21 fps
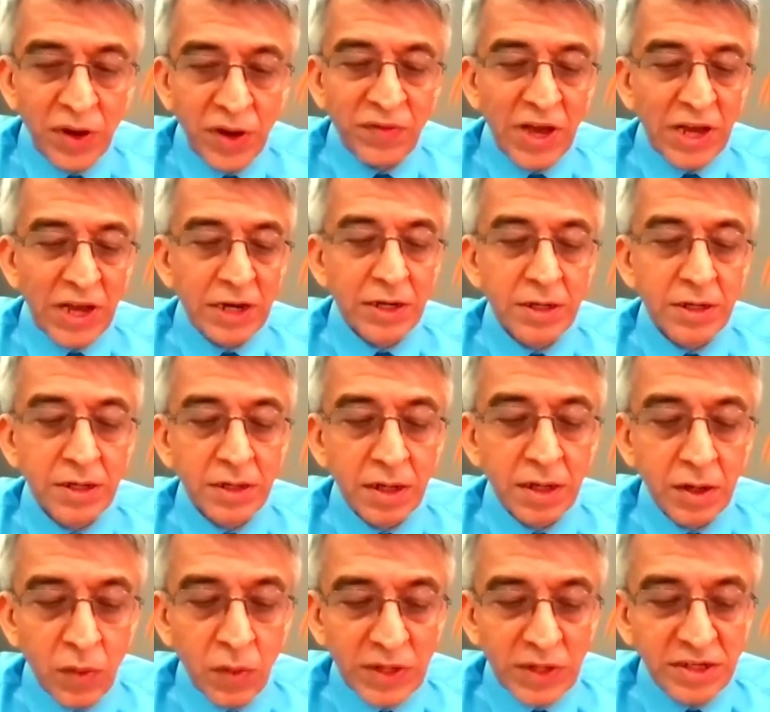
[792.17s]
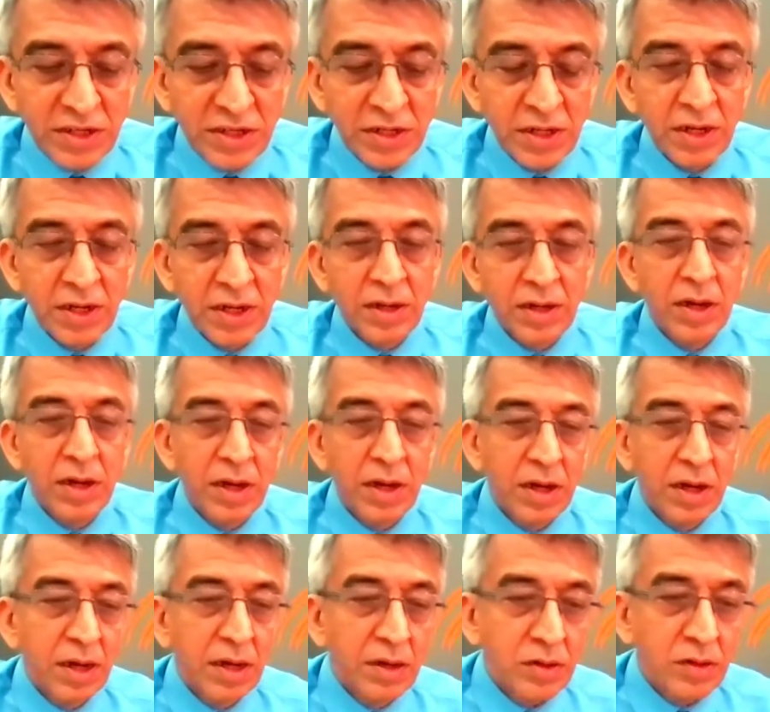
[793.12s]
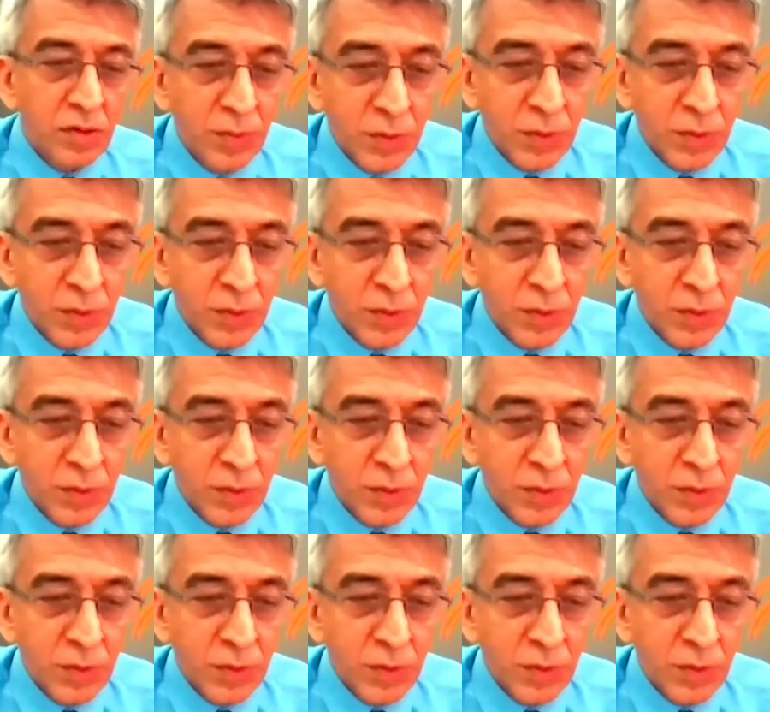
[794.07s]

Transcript: very valid uh, question, uh,